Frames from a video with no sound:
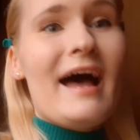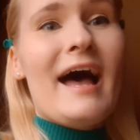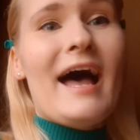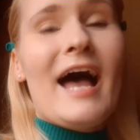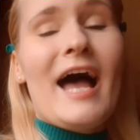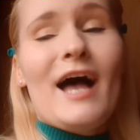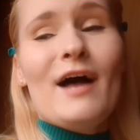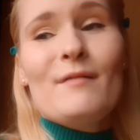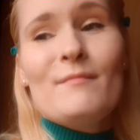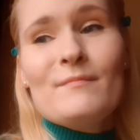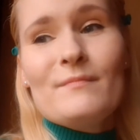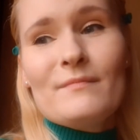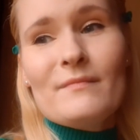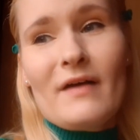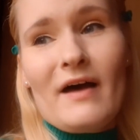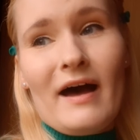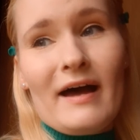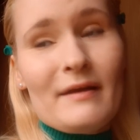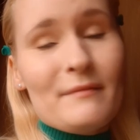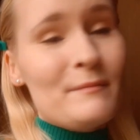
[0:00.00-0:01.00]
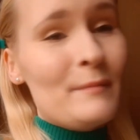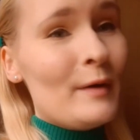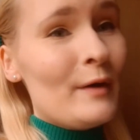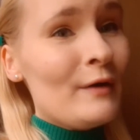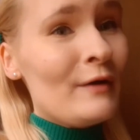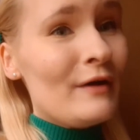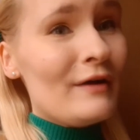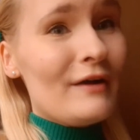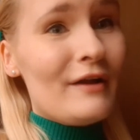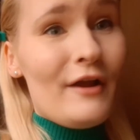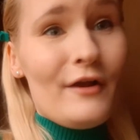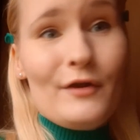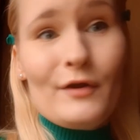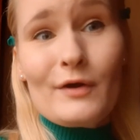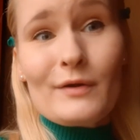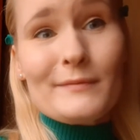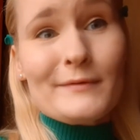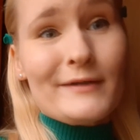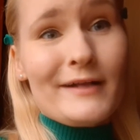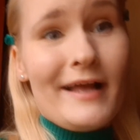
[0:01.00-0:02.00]
I bought
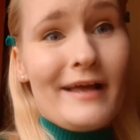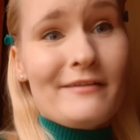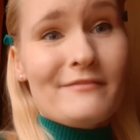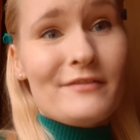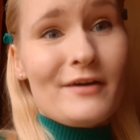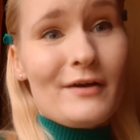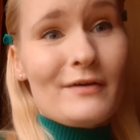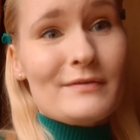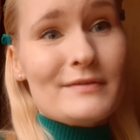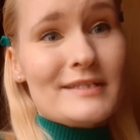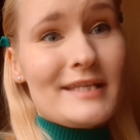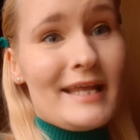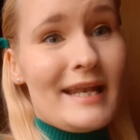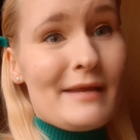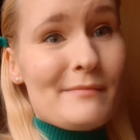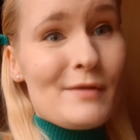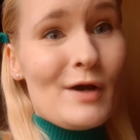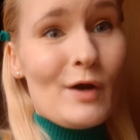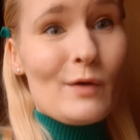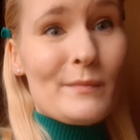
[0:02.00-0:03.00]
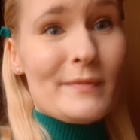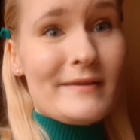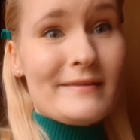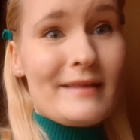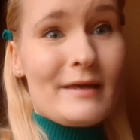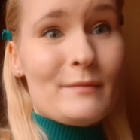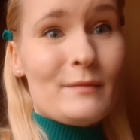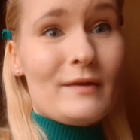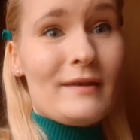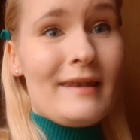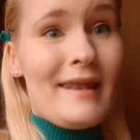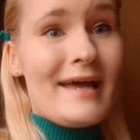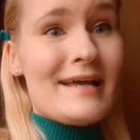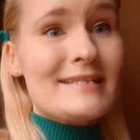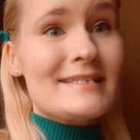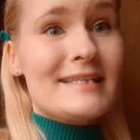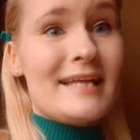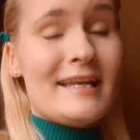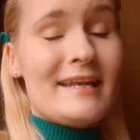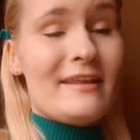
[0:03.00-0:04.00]
normal headphones and I'm hoping they will
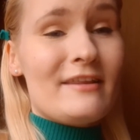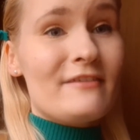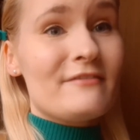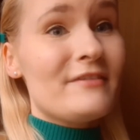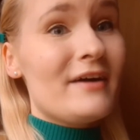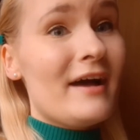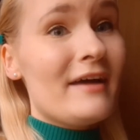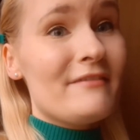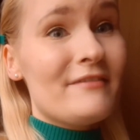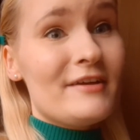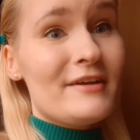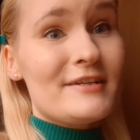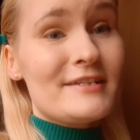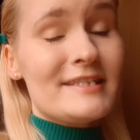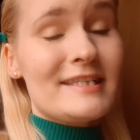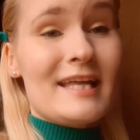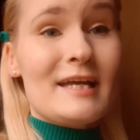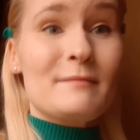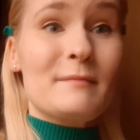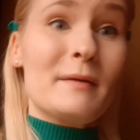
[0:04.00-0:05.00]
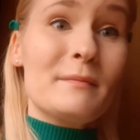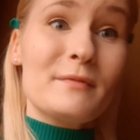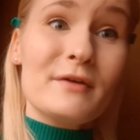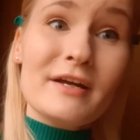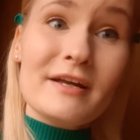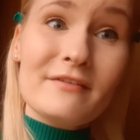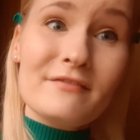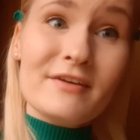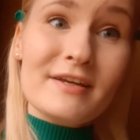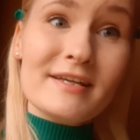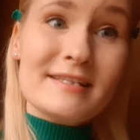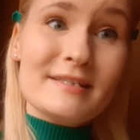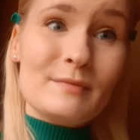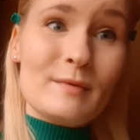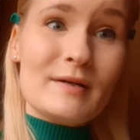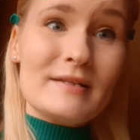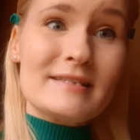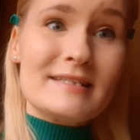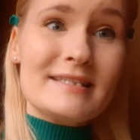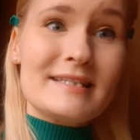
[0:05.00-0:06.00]
last another 5 years like my previous
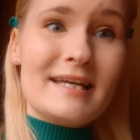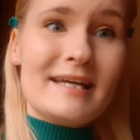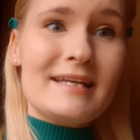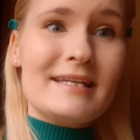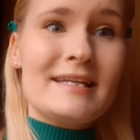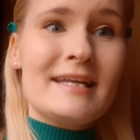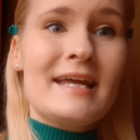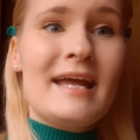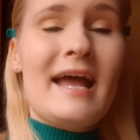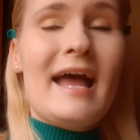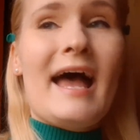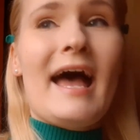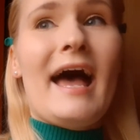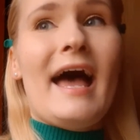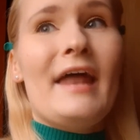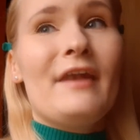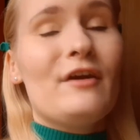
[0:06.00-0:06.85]
ones did, and